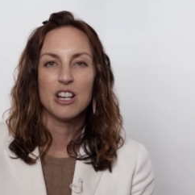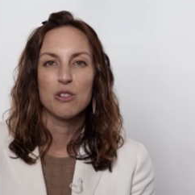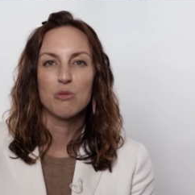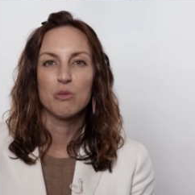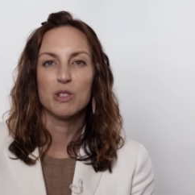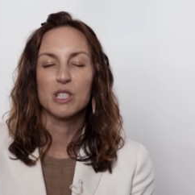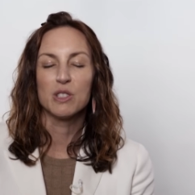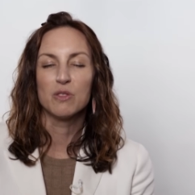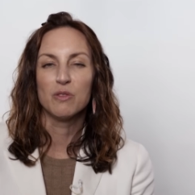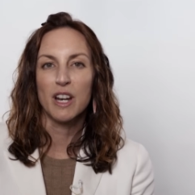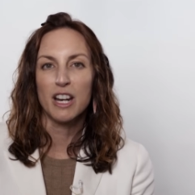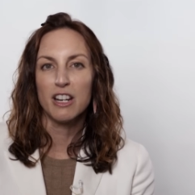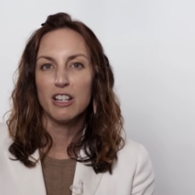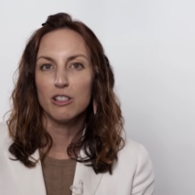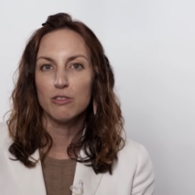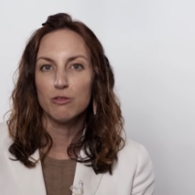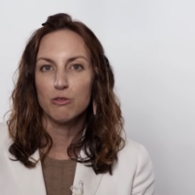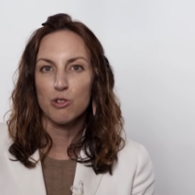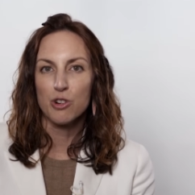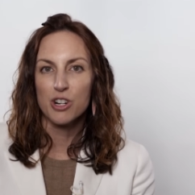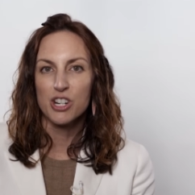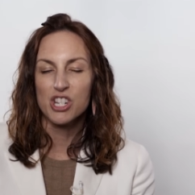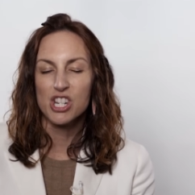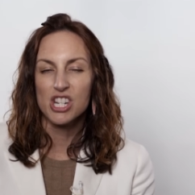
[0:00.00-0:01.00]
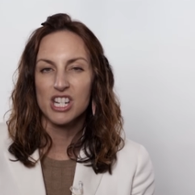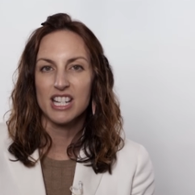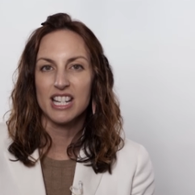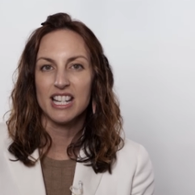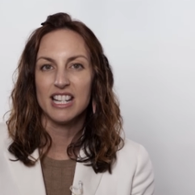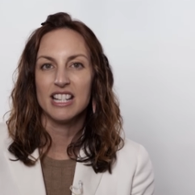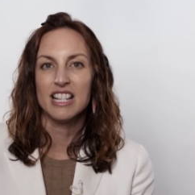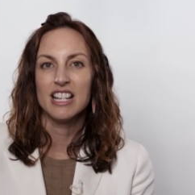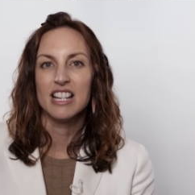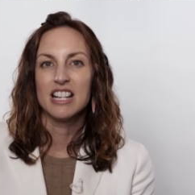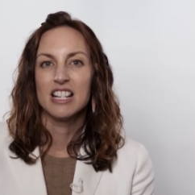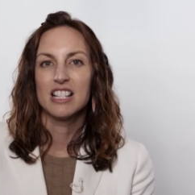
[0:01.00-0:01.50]
was very
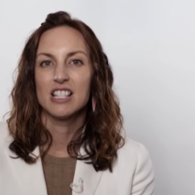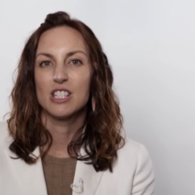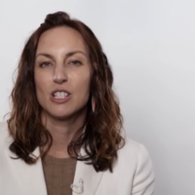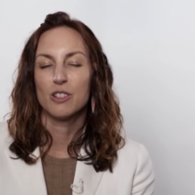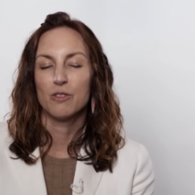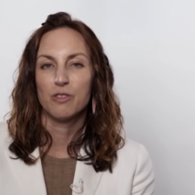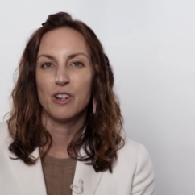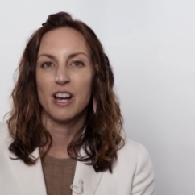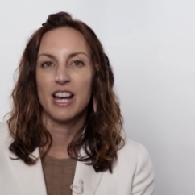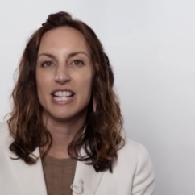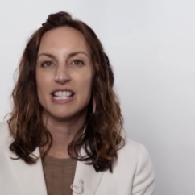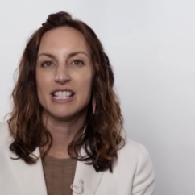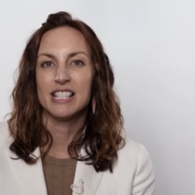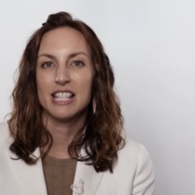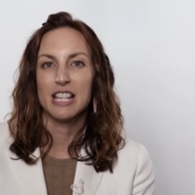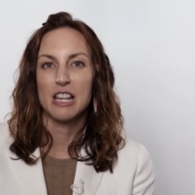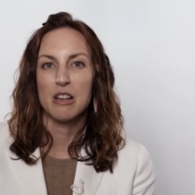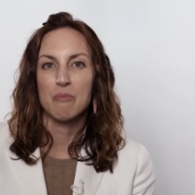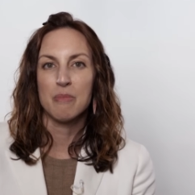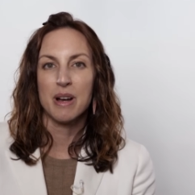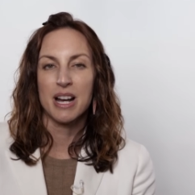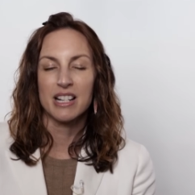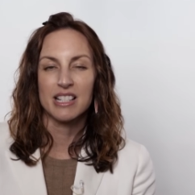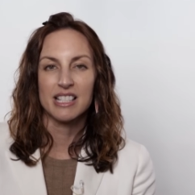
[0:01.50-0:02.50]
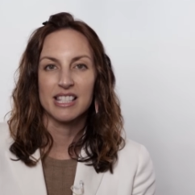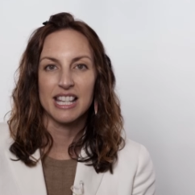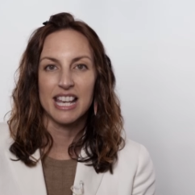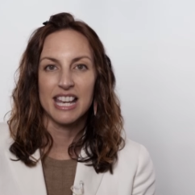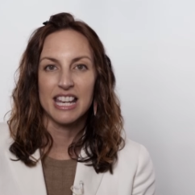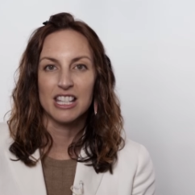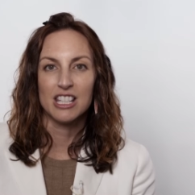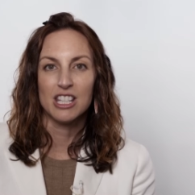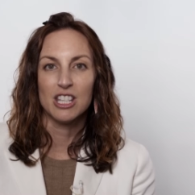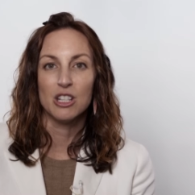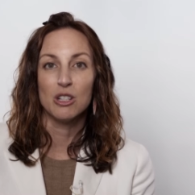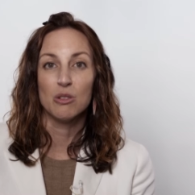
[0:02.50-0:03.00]
fortunate to find Sandbox
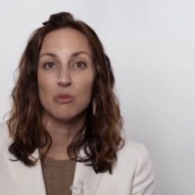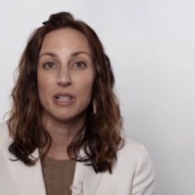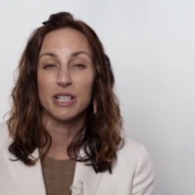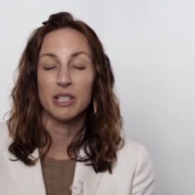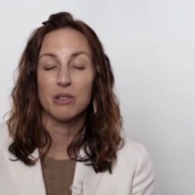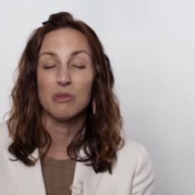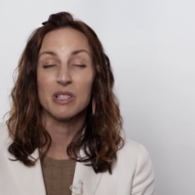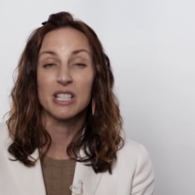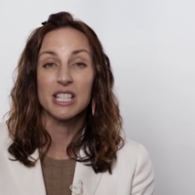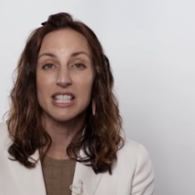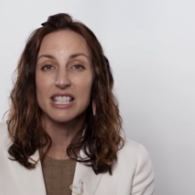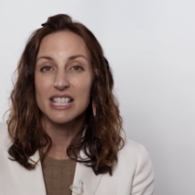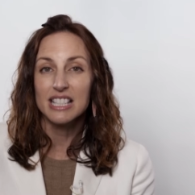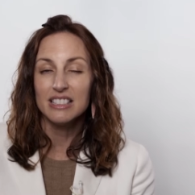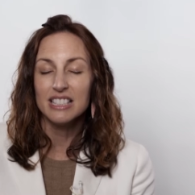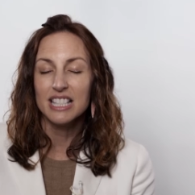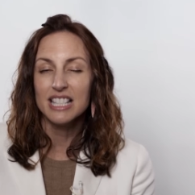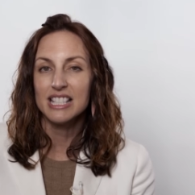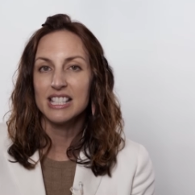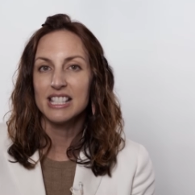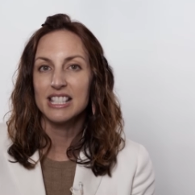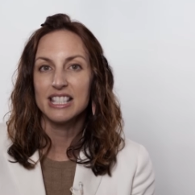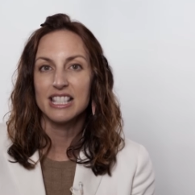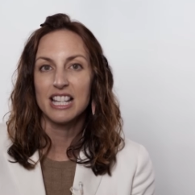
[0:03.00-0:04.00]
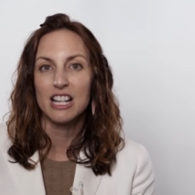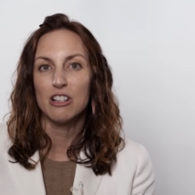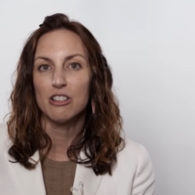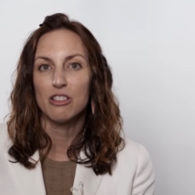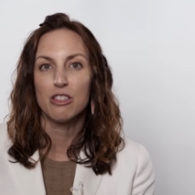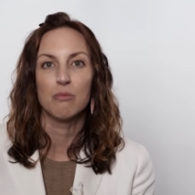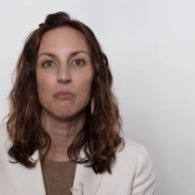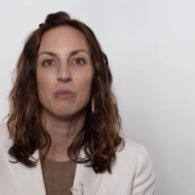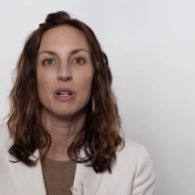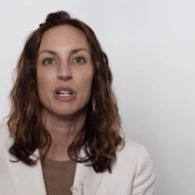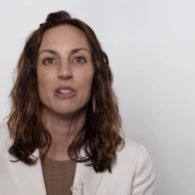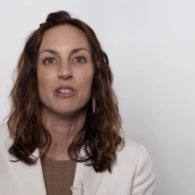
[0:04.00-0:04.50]
AQ when it was still in
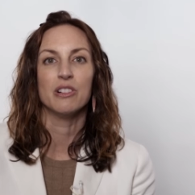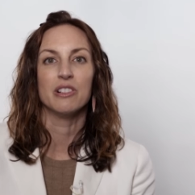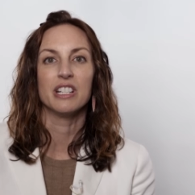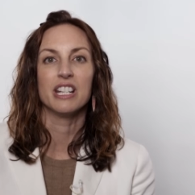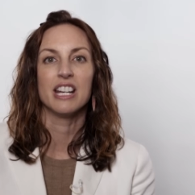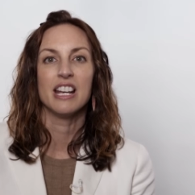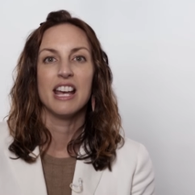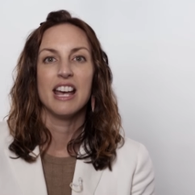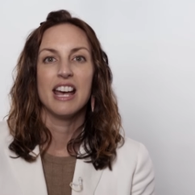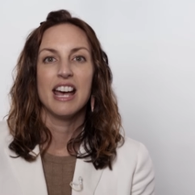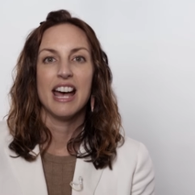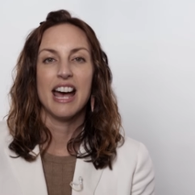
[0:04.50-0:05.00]
stealth mode.